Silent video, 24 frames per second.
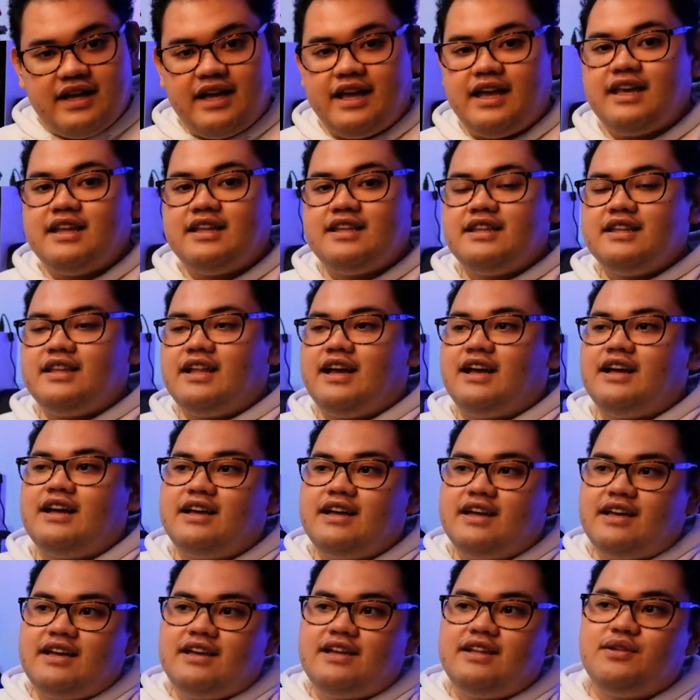And
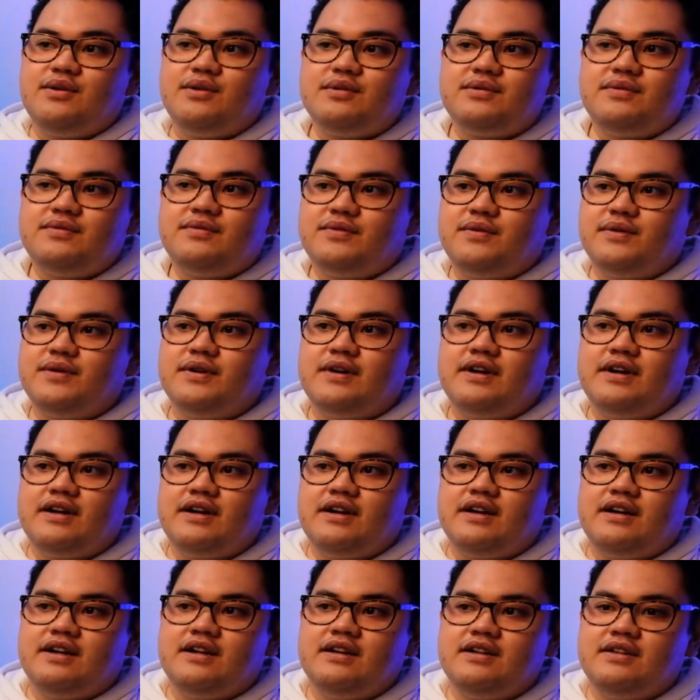I looked
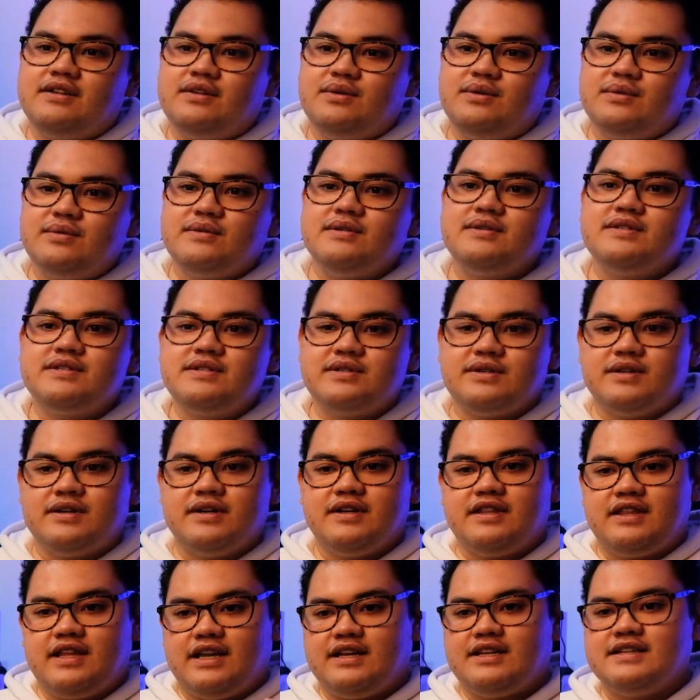for tools or
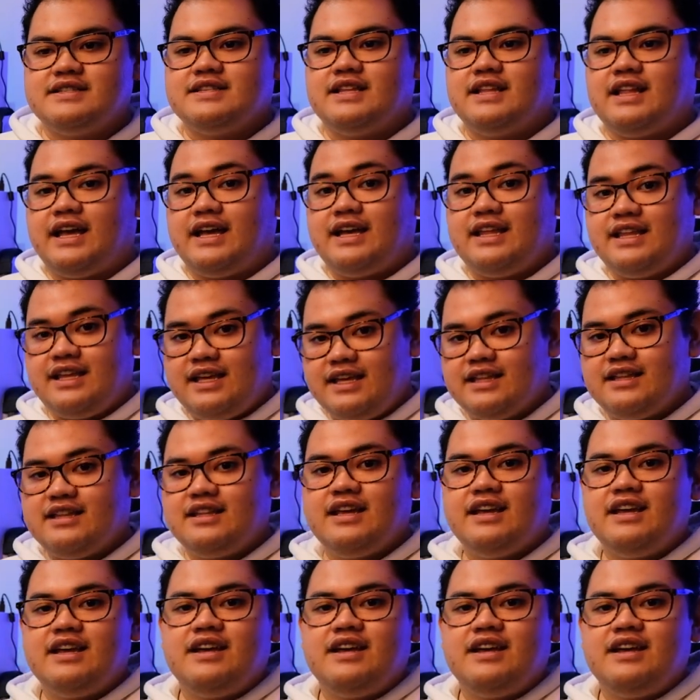things that I need